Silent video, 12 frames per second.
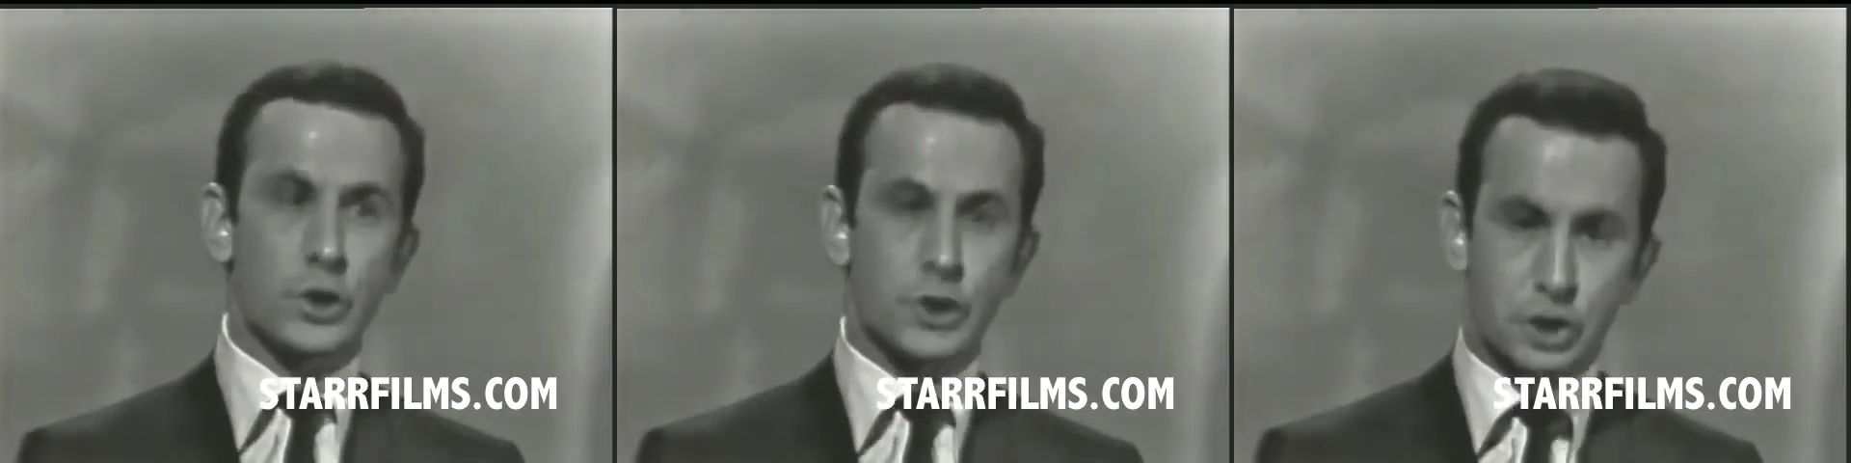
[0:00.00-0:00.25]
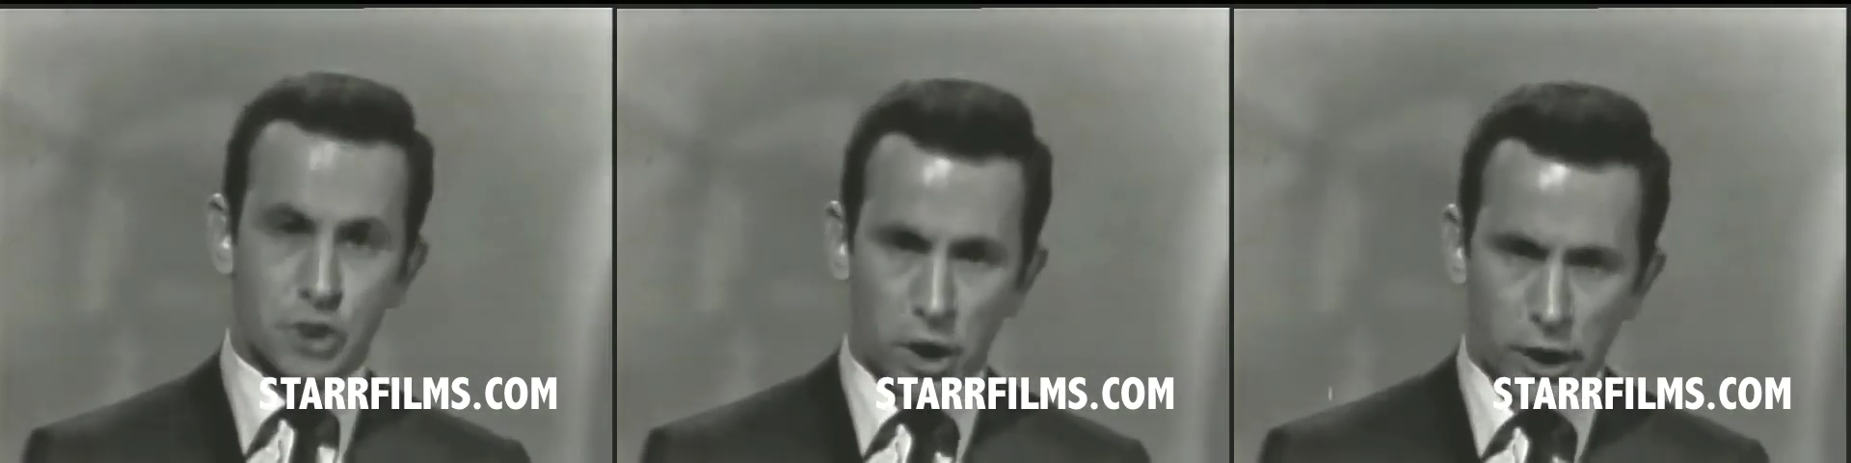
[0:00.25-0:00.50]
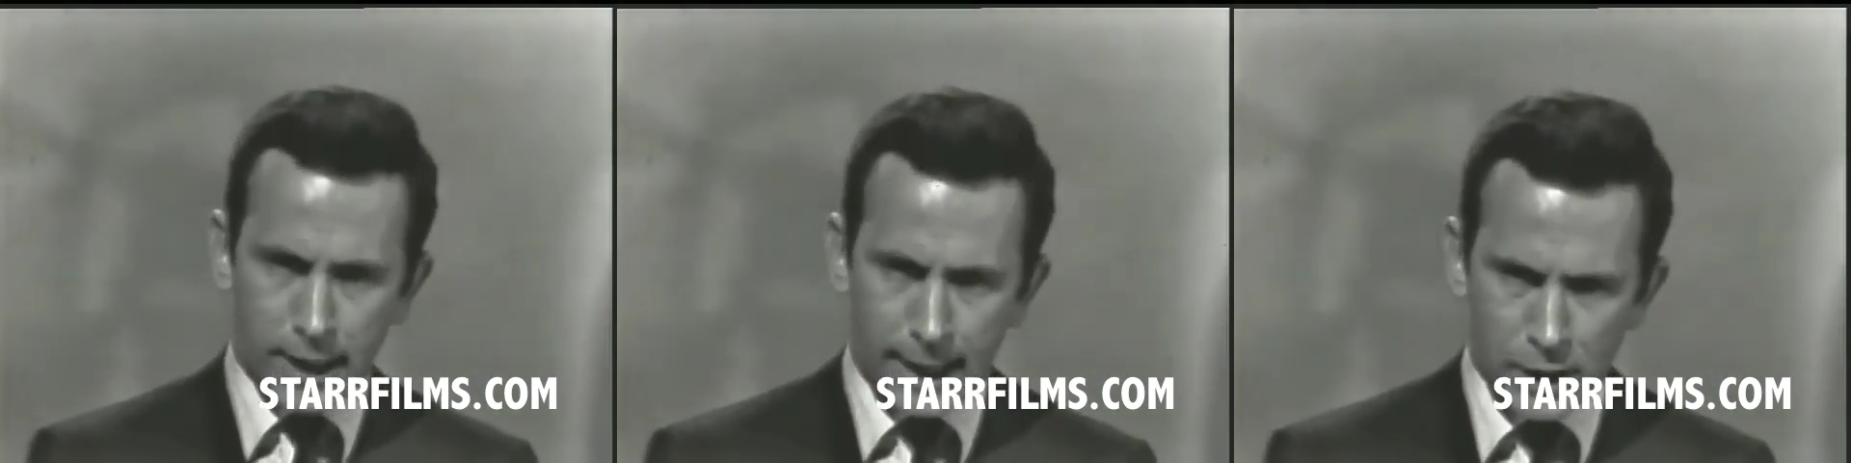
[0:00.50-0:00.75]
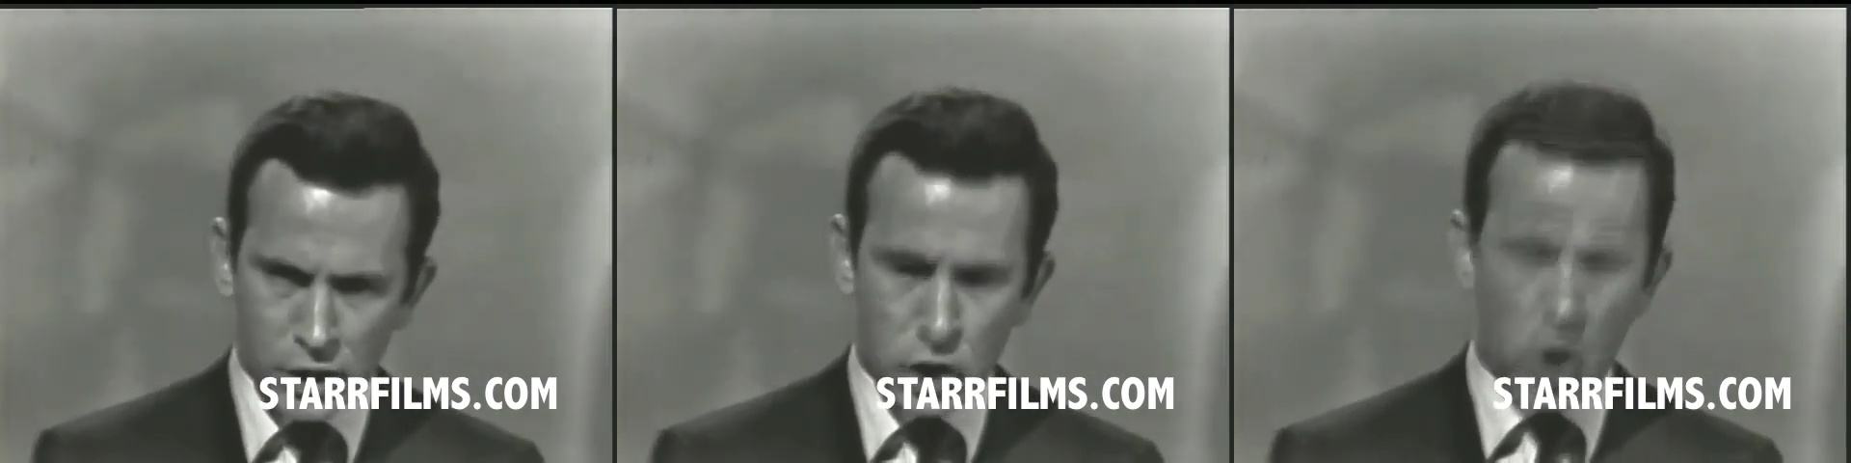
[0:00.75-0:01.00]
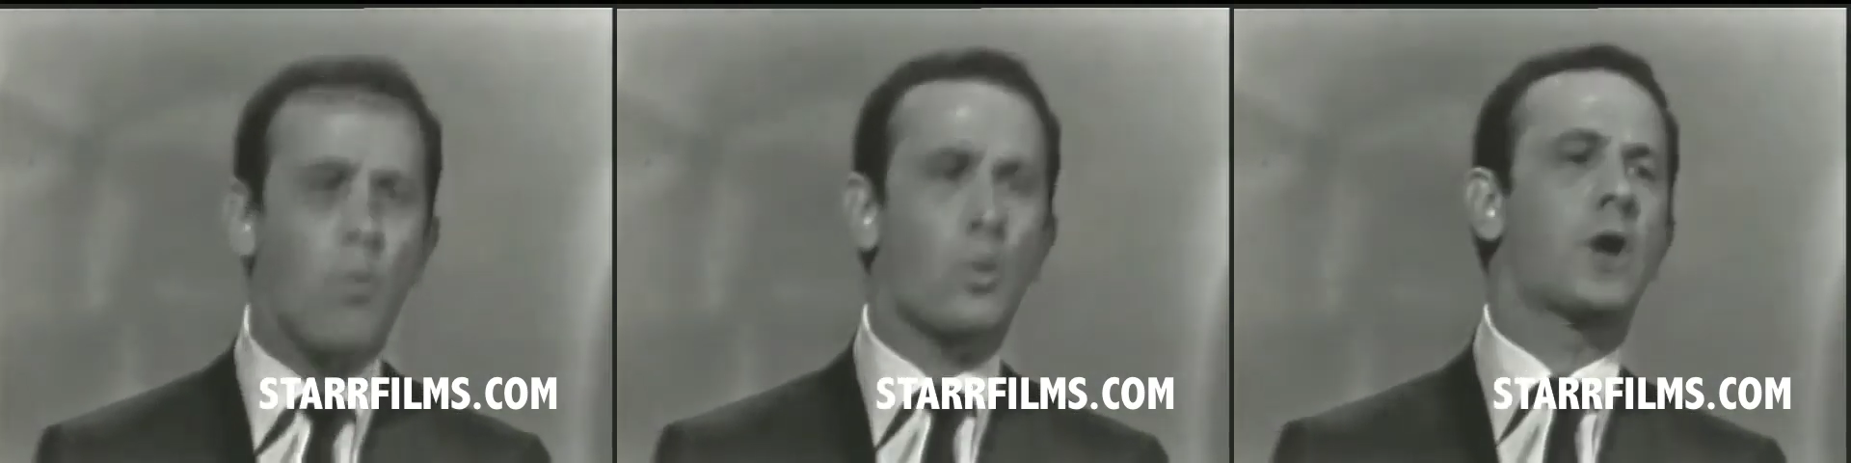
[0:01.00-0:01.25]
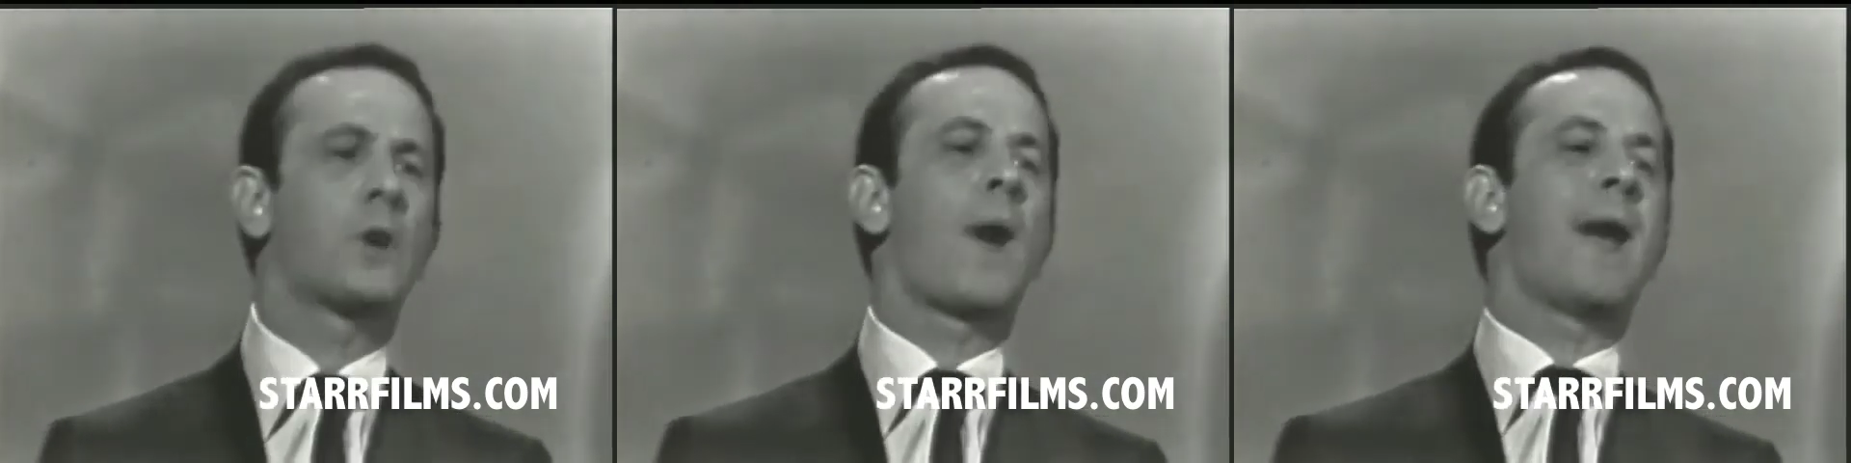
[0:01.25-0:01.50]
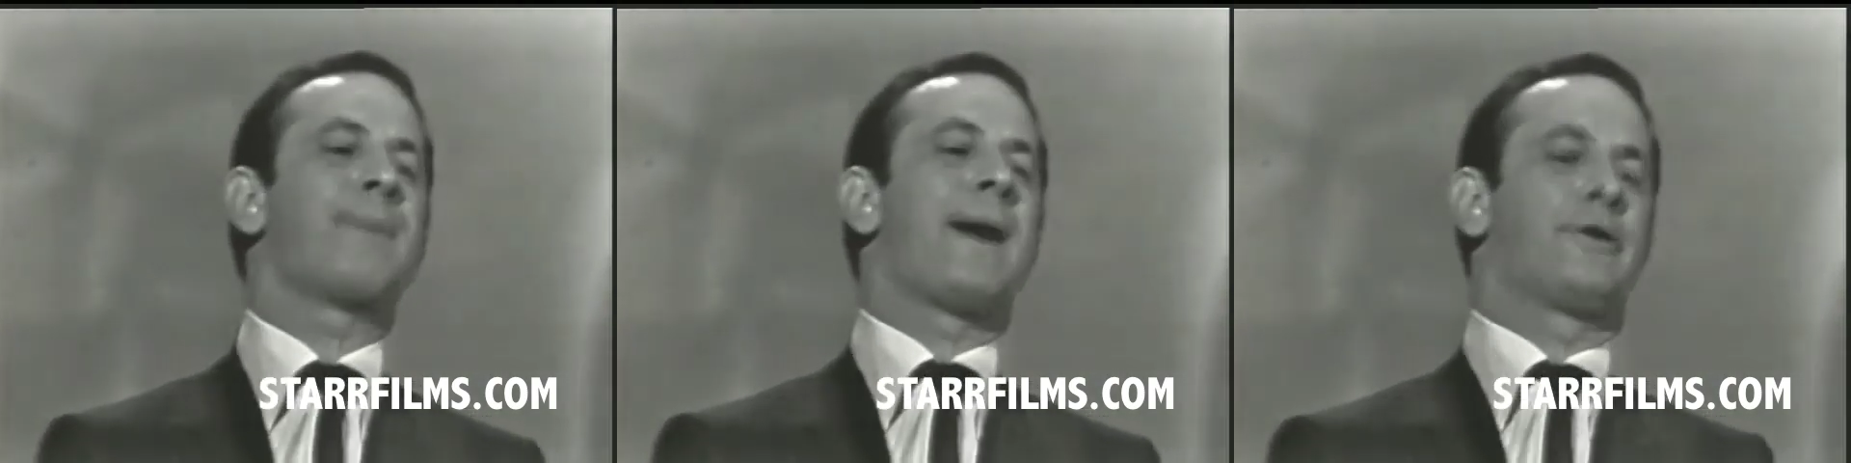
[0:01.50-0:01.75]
Jerk, Saltwater Wipeout.